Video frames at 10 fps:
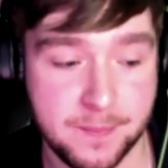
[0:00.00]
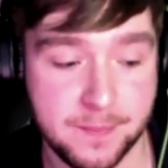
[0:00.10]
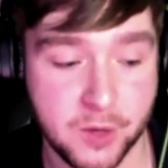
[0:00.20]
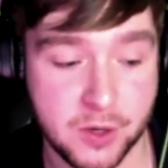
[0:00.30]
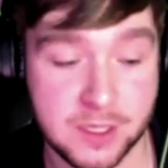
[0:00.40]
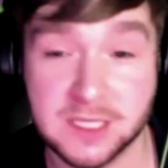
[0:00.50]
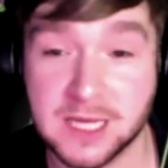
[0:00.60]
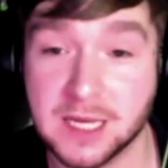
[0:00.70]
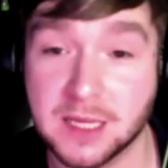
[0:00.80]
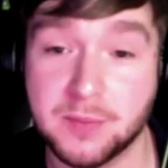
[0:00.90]

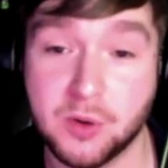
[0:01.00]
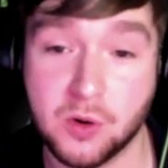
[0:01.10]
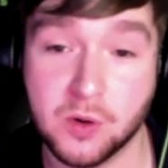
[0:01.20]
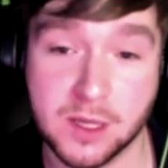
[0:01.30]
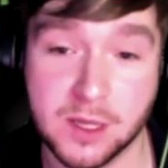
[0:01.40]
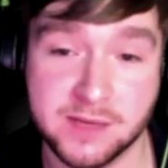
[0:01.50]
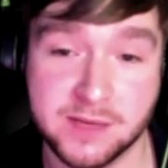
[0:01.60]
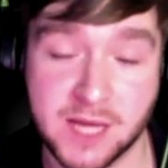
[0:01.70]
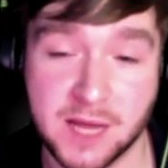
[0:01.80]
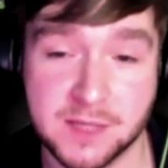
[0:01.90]
understanding the poor quality of
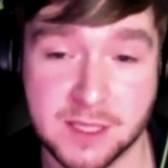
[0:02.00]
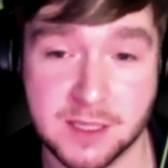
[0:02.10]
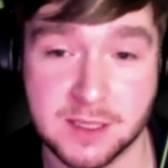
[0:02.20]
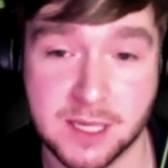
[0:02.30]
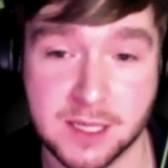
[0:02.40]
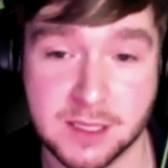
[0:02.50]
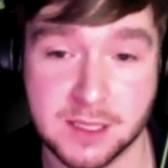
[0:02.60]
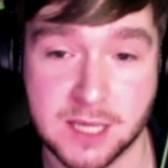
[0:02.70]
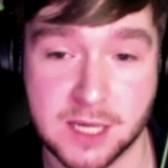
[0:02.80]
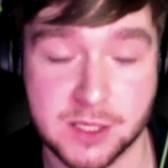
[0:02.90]
life statistics is
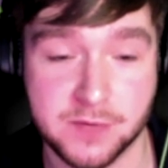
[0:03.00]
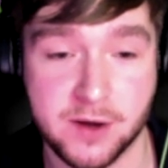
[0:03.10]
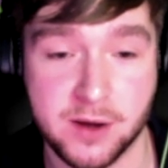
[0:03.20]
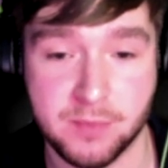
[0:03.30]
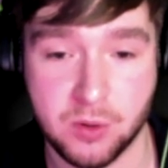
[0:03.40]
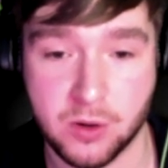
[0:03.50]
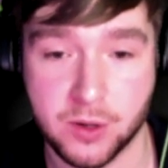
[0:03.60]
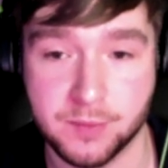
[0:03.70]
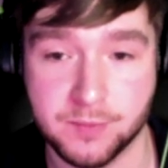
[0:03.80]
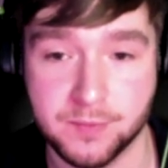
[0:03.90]
actually very important,